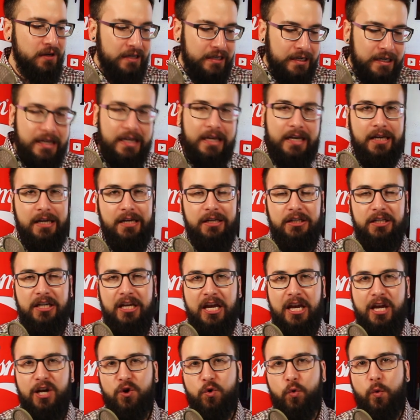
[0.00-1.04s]
need
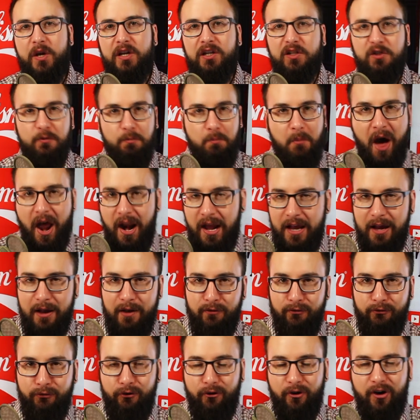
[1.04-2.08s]
to increase money
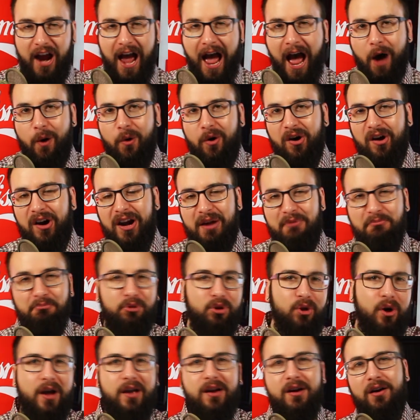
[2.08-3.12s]
for our
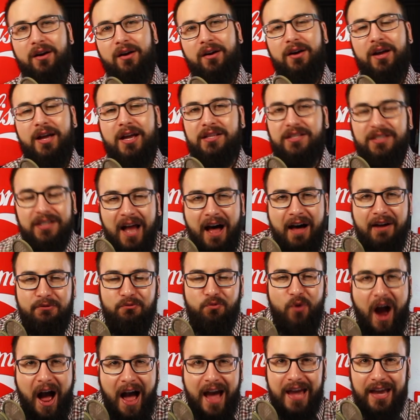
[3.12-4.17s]
employer. It's not
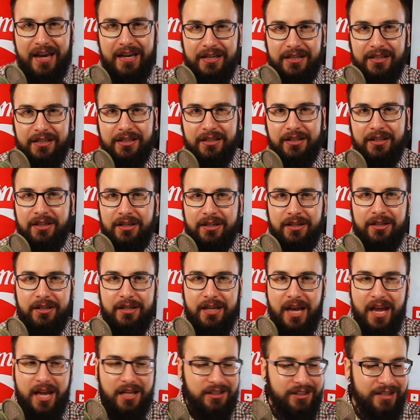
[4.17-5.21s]
right.
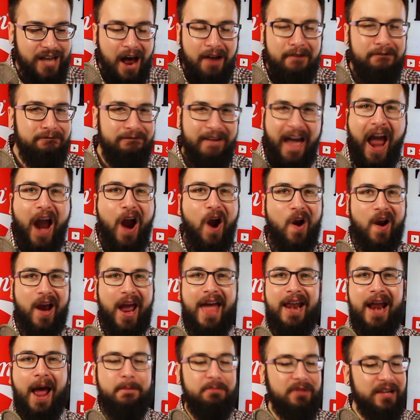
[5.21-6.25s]
It's not fair.
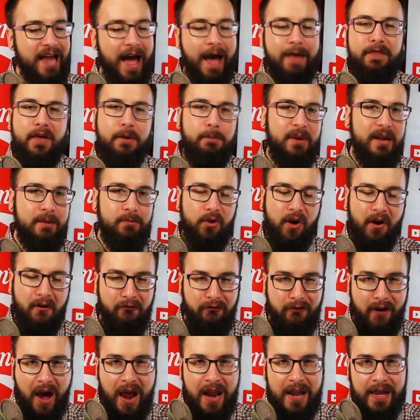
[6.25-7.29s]
And I'm glad that people are
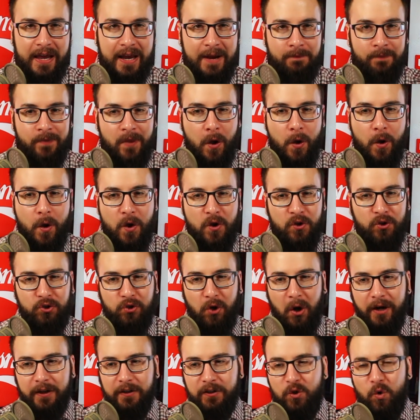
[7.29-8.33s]
finally
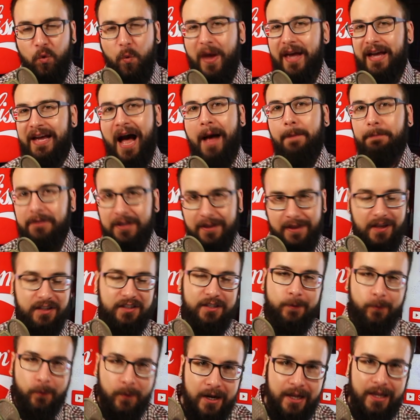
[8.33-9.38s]
starting to wake up to this
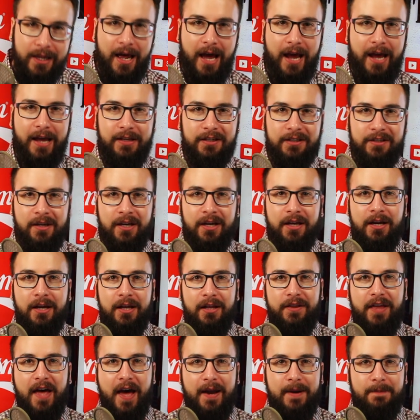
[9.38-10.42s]
and realize
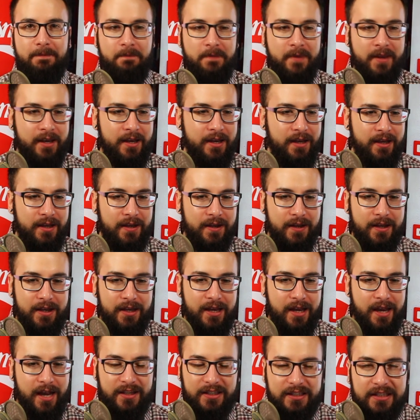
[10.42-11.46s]
that
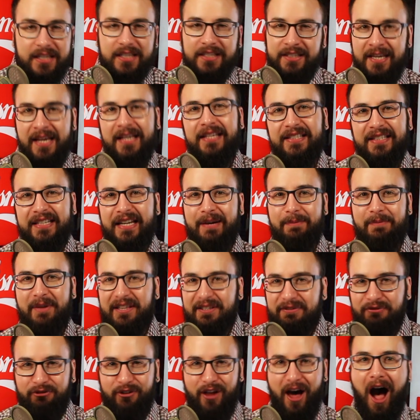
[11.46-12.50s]
it's the system.
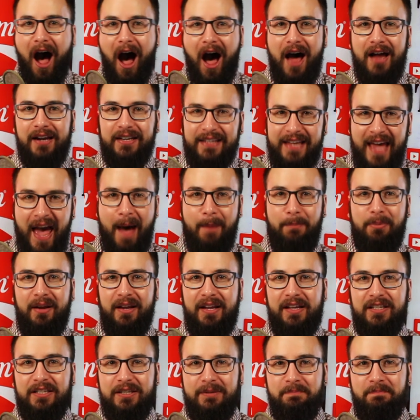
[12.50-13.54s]
It's flawed.
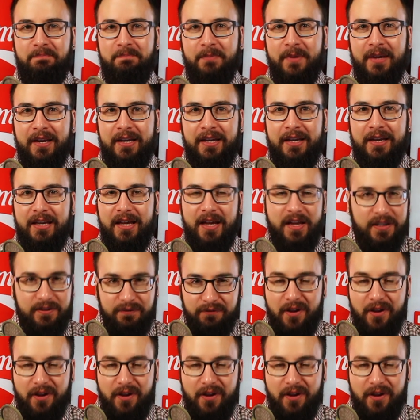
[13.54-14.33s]
Capitalism is